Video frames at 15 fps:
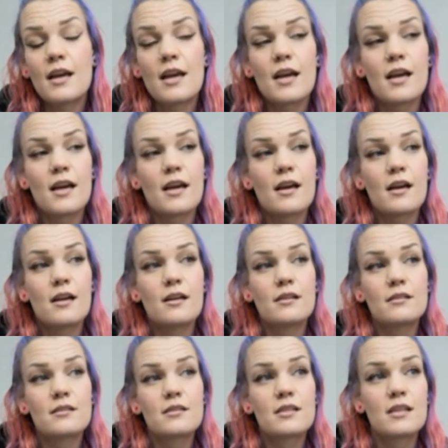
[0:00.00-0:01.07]

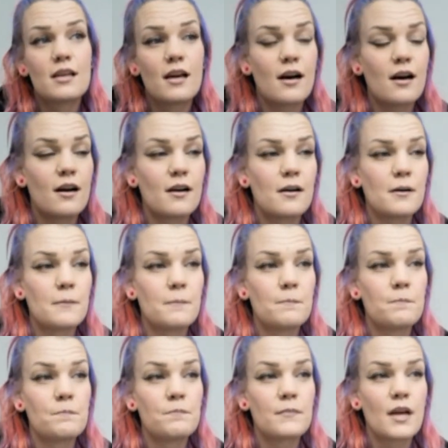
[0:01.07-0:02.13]
and I